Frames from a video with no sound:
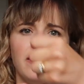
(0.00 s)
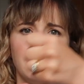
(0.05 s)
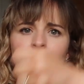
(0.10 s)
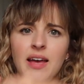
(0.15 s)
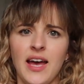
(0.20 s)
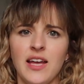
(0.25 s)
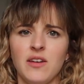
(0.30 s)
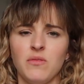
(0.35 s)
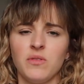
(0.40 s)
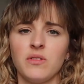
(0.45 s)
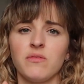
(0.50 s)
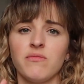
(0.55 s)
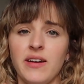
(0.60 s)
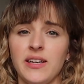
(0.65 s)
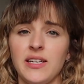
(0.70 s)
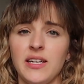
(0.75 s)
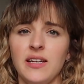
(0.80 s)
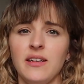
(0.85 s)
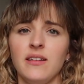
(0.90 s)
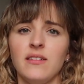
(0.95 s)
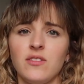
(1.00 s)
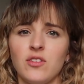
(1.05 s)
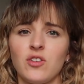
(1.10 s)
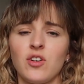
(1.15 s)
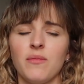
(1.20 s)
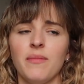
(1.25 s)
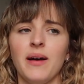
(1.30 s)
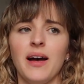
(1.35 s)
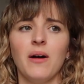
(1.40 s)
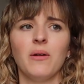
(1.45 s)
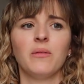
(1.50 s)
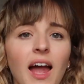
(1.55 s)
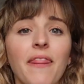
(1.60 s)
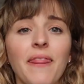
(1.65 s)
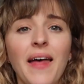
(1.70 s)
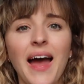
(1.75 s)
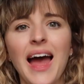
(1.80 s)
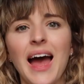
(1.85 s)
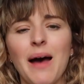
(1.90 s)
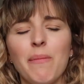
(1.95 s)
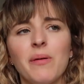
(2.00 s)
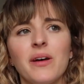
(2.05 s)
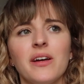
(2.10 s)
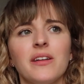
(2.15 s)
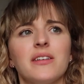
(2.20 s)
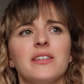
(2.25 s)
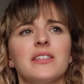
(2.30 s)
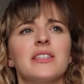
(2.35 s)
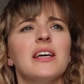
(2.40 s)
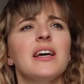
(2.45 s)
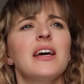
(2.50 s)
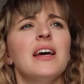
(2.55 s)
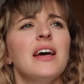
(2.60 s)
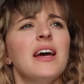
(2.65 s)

the head was ready to come out. And that happened.